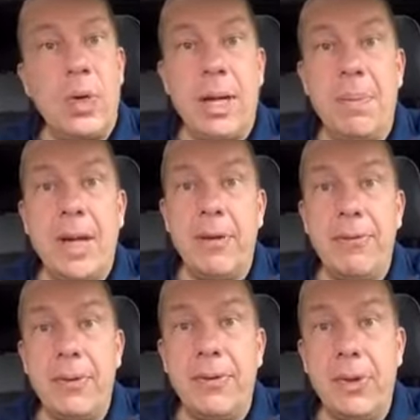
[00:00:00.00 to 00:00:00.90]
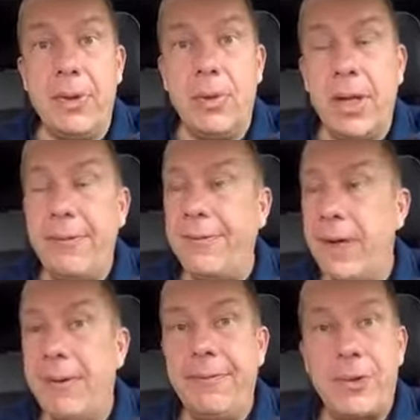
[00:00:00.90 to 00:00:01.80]
can be helpful for you.
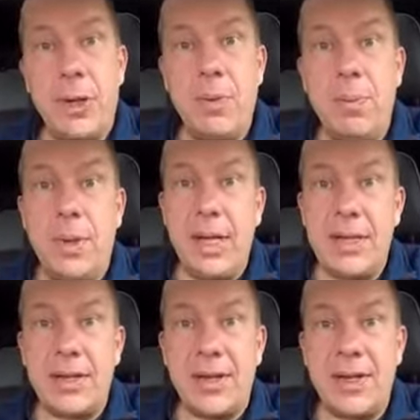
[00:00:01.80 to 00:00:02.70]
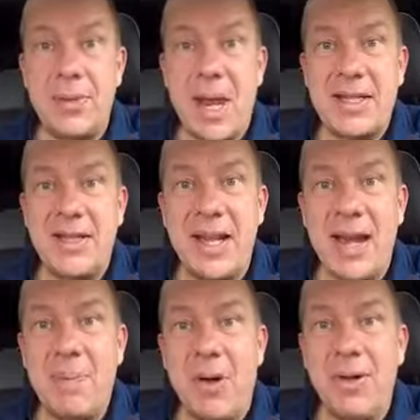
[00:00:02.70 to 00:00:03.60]
If so, please smash the
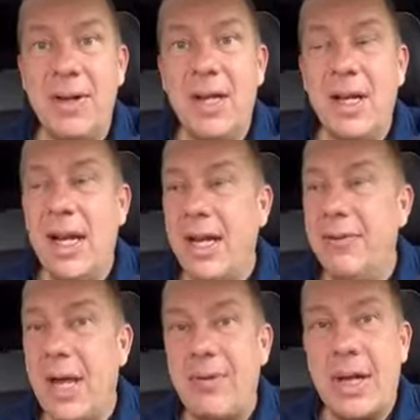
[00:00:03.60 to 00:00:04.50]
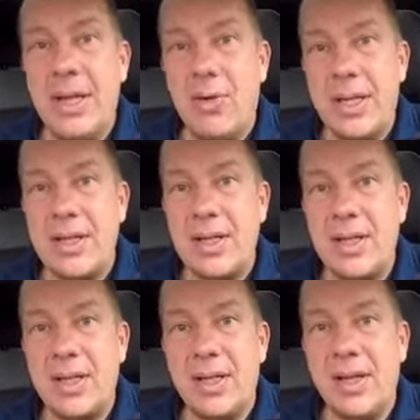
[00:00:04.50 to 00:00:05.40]
like button. And if you have any
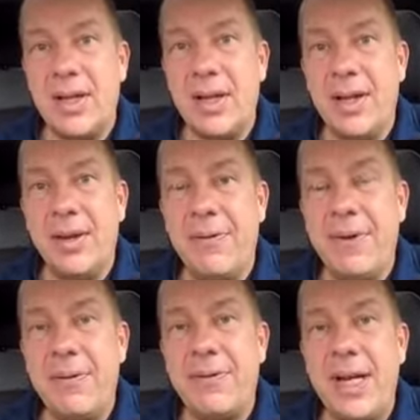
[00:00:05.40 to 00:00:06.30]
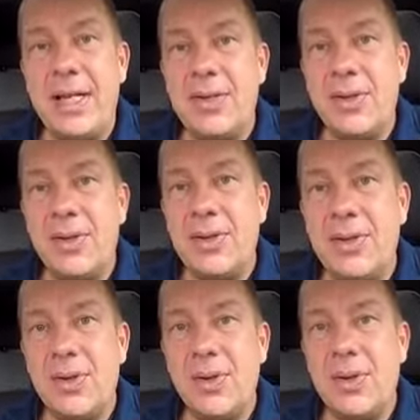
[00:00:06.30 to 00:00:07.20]
questions, feel free to
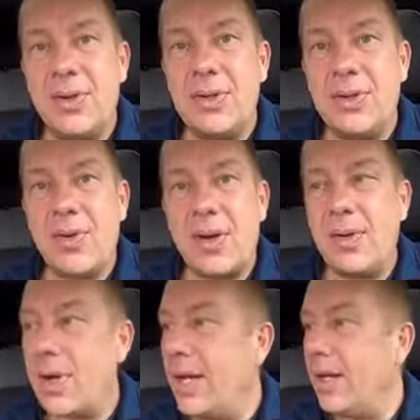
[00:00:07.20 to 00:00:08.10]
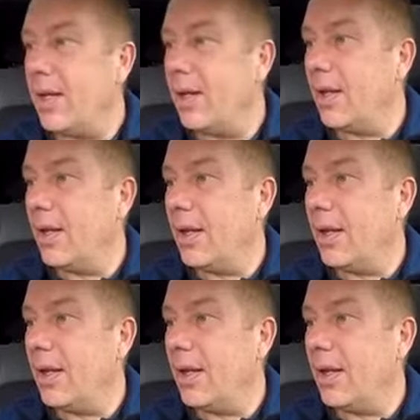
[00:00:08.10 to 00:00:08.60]
write in